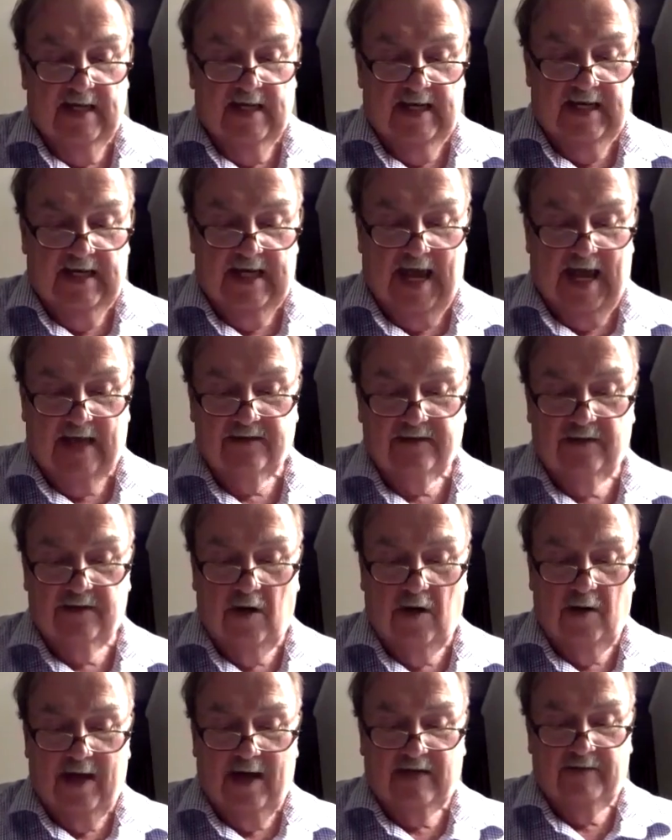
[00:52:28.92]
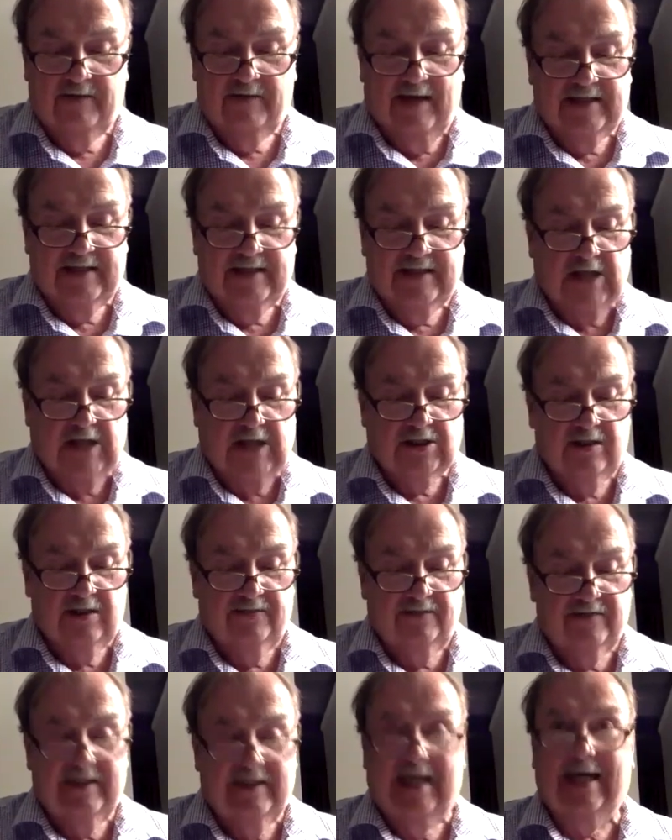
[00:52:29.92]
He has no expectation
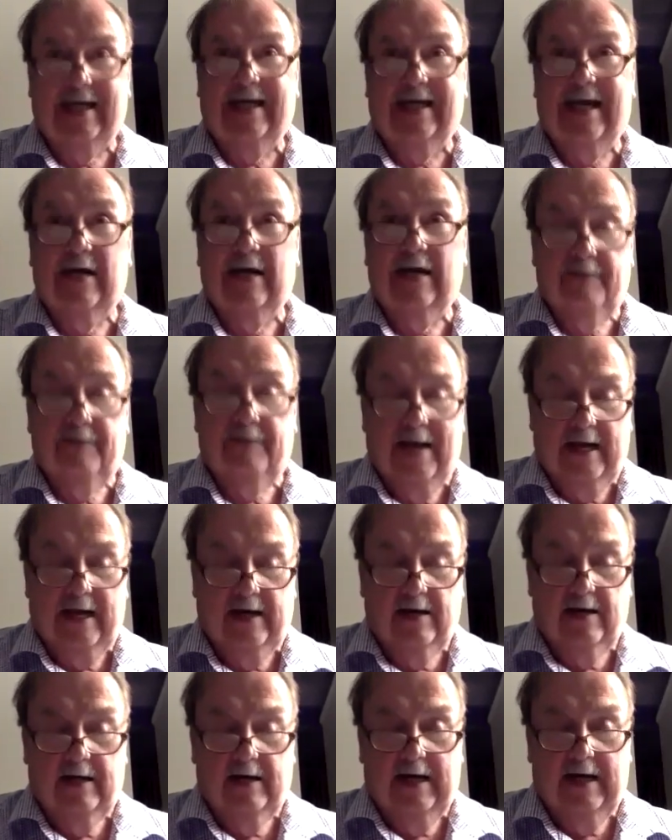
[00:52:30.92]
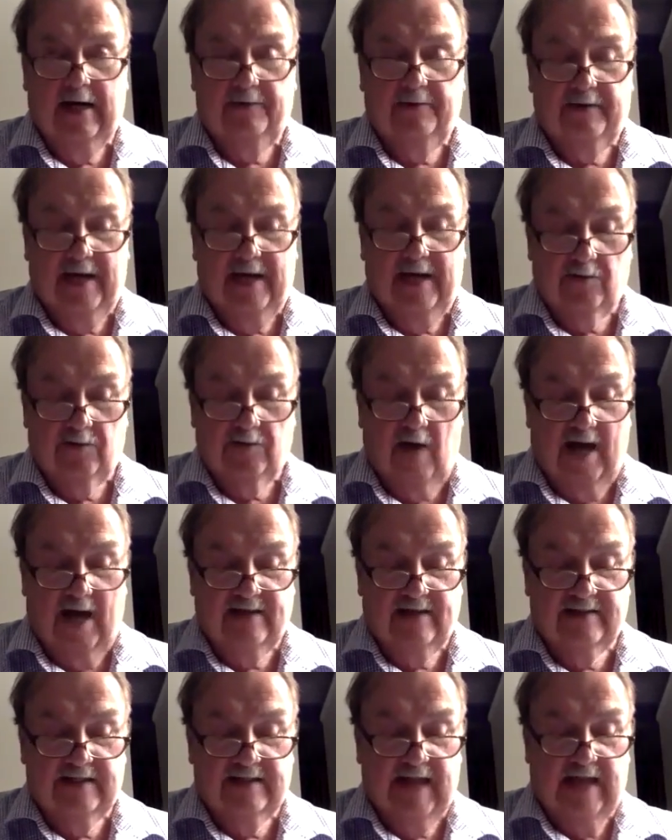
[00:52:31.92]
of seeing an airplane
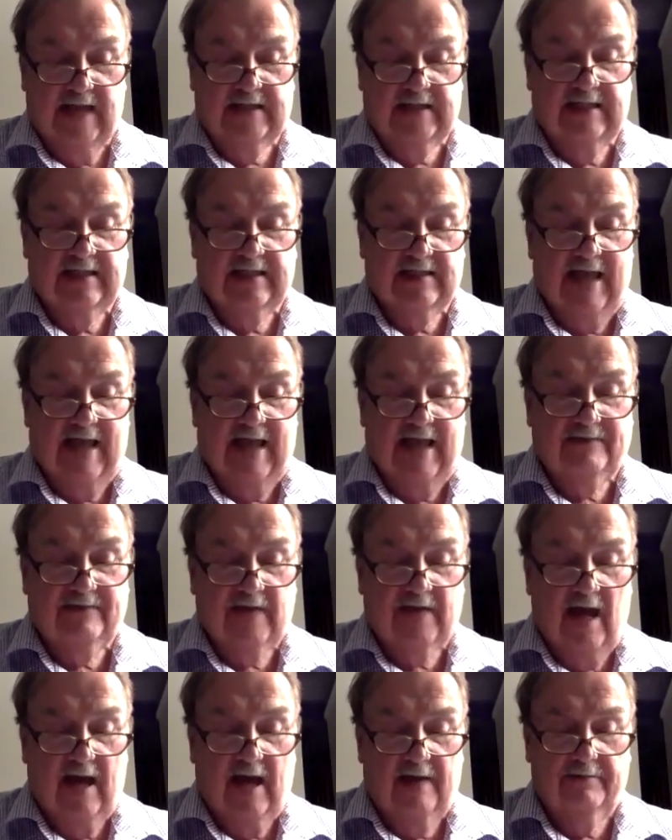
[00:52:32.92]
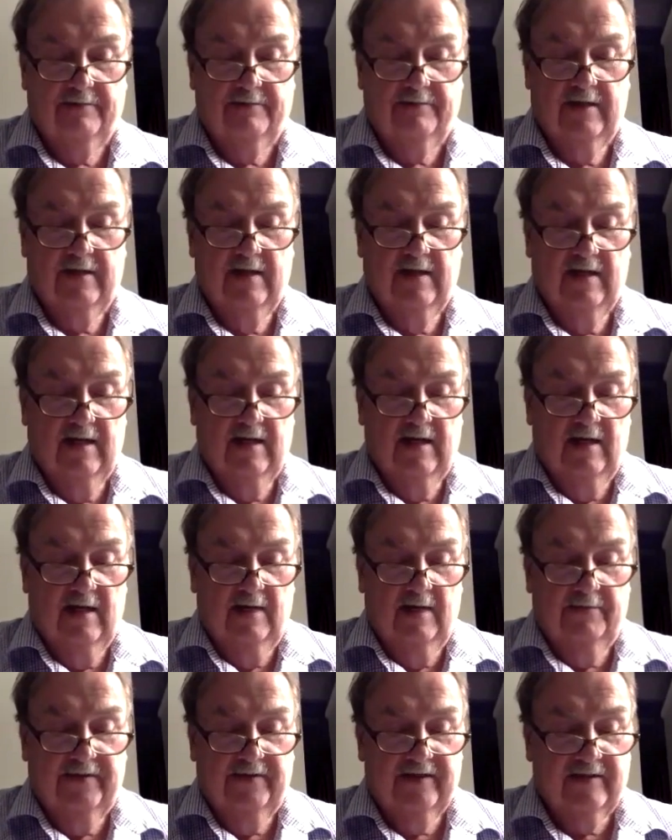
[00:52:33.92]
rise again in his lifetime,
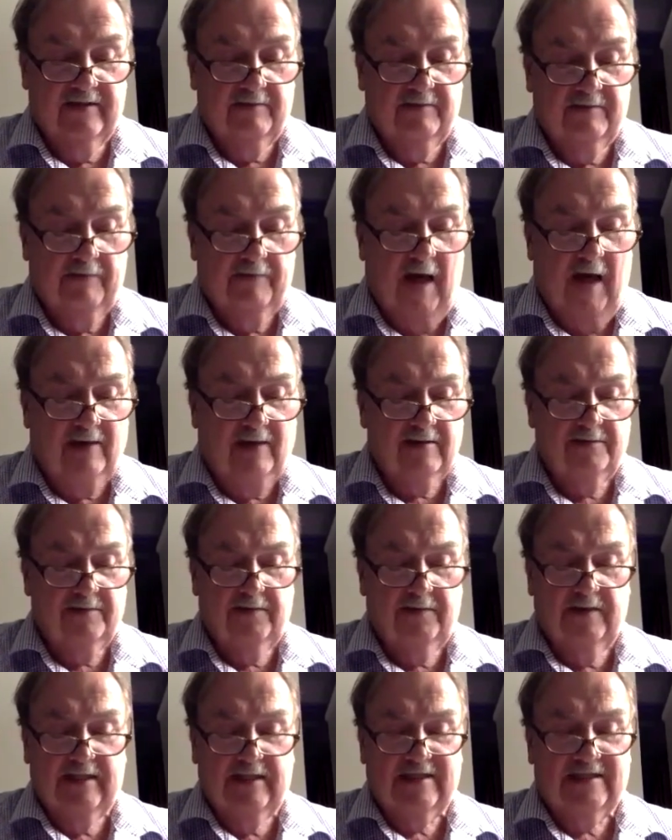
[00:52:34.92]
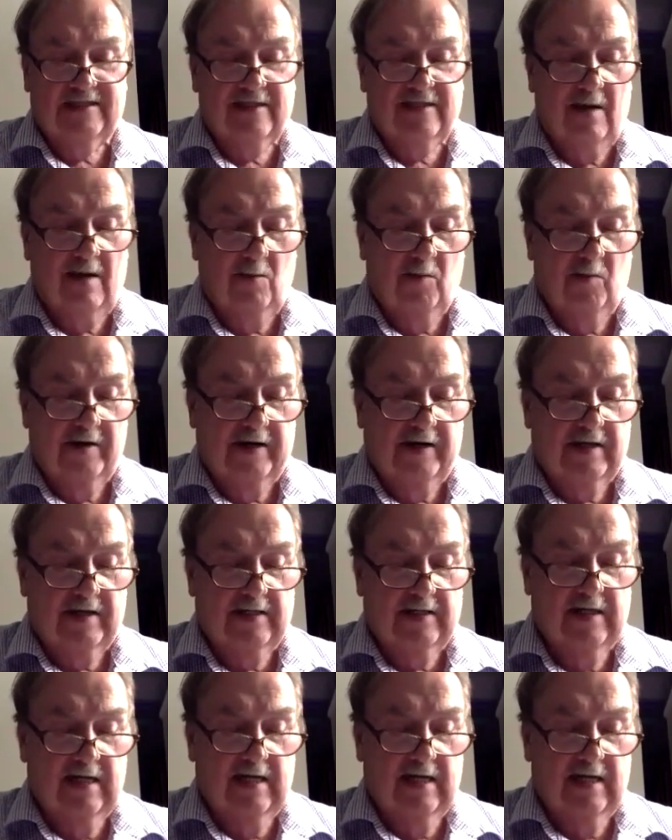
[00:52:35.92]
but is it possible that somewhere